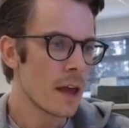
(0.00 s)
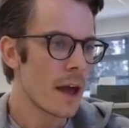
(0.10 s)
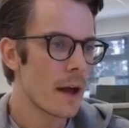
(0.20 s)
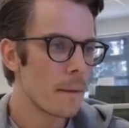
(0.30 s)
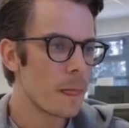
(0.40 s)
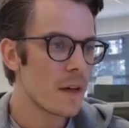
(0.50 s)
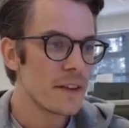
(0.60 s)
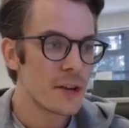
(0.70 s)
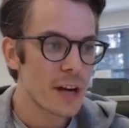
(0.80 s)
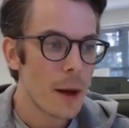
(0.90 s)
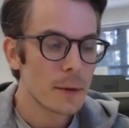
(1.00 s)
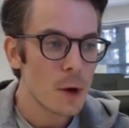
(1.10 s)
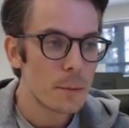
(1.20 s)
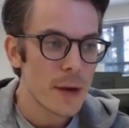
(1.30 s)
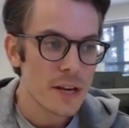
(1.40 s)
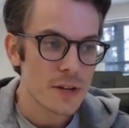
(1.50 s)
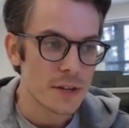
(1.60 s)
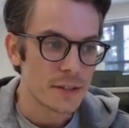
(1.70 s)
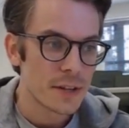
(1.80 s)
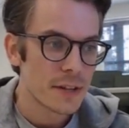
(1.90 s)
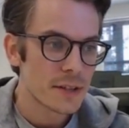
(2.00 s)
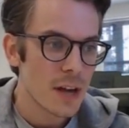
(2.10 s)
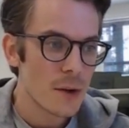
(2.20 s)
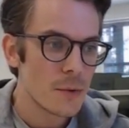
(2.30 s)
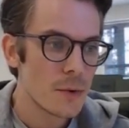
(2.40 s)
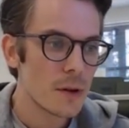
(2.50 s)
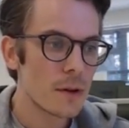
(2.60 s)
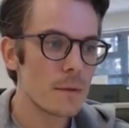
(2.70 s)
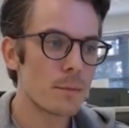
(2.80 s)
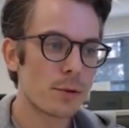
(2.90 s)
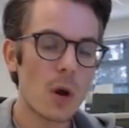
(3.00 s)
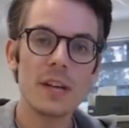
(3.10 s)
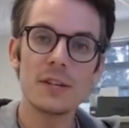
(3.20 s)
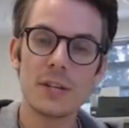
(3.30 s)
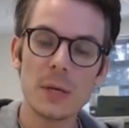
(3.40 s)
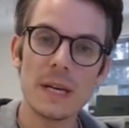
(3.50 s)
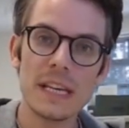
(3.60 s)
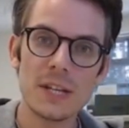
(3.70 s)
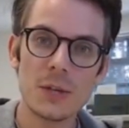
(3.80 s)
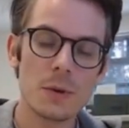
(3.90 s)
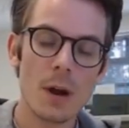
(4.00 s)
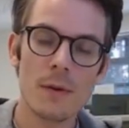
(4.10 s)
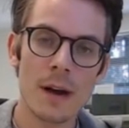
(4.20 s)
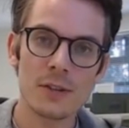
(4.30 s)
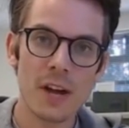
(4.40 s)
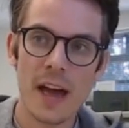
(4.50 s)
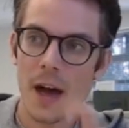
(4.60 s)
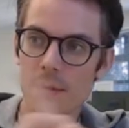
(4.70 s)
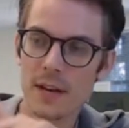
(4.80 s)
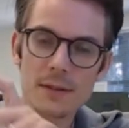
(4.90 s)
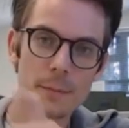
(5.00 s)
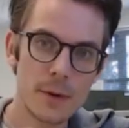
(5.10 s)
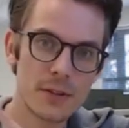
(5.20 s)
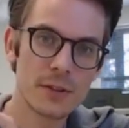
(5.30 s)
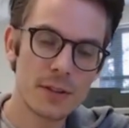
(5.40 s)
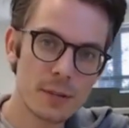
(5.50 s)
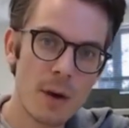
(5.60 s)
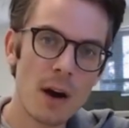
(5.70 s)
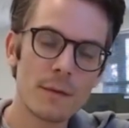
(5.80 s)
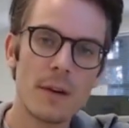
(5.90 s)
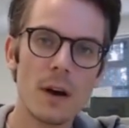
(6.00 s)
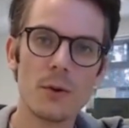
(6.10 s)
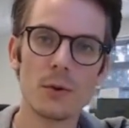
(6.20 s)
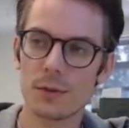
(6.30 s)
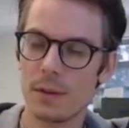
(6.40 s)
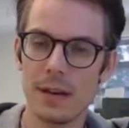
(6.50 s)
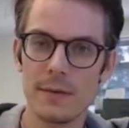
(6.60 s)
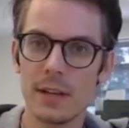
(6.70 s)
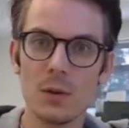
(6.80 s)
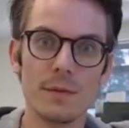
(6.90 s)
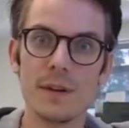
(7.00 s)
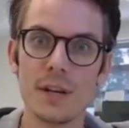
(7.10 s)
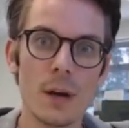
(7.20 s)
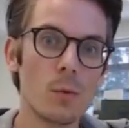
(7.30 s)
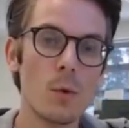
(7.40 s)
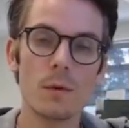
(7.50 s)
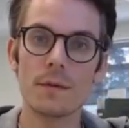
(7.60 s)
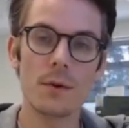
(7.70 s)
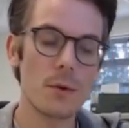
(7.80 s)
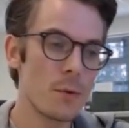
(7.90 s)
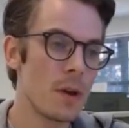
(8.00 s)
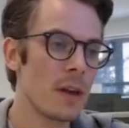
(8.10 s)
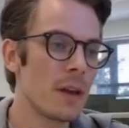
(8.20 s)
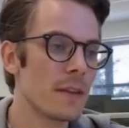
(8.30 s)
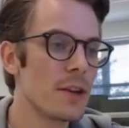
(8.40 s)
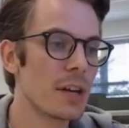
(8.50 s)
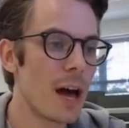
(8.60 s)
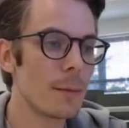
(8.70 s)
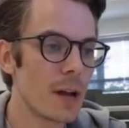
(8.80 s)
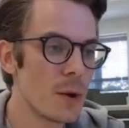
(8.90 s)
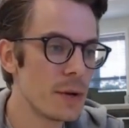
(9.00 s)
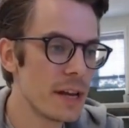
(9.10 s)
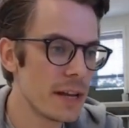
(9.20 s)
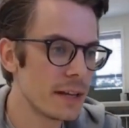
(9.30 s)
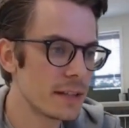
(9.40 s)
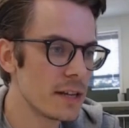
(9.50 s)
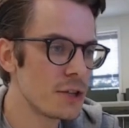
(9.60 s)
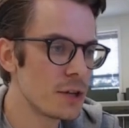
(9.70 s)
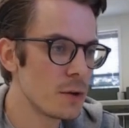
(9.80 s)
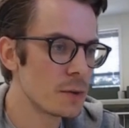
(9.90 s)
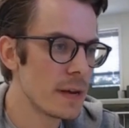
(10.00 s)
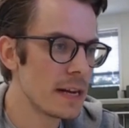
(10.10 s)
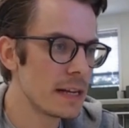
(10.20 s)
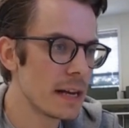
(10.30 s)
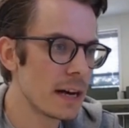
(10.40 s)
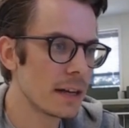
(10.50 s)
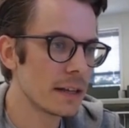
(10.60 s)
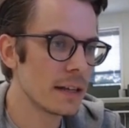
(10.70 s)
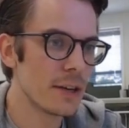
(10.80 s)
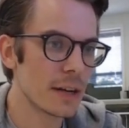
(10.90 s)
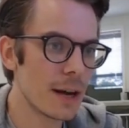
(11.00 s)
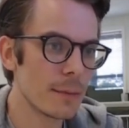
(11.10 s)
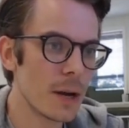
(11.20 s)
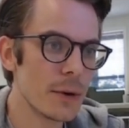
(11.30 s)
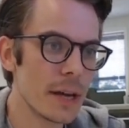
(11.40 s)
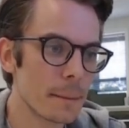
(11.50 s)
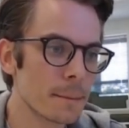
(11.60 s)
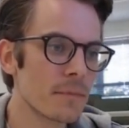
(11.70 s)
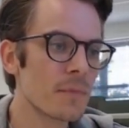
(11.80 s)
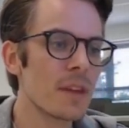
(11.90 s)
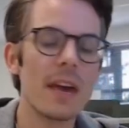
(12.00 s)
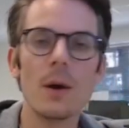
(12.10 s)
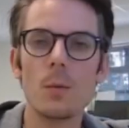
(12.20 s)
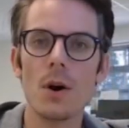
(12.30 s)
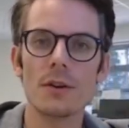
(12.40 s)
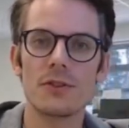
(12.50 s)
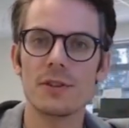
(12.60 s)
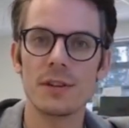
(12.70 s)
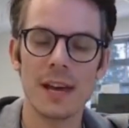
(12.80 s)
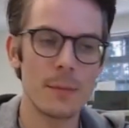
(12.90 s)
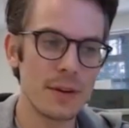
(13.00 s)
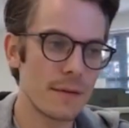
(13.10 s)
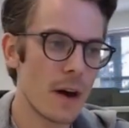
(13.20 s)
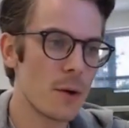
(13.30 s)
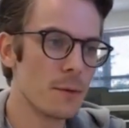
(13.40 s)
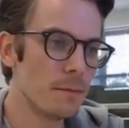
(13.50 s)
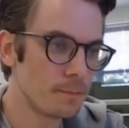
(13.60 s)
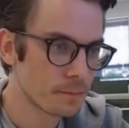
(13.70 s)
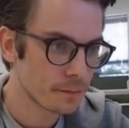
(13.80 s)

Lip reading: And then you can upload pictures. So prior to doing this, you will go around your house, get some pictures on your smartphone or even a little video walkthrough. Then you can upload it. You see, you choose media and you can upload it. It works just the same on your phone.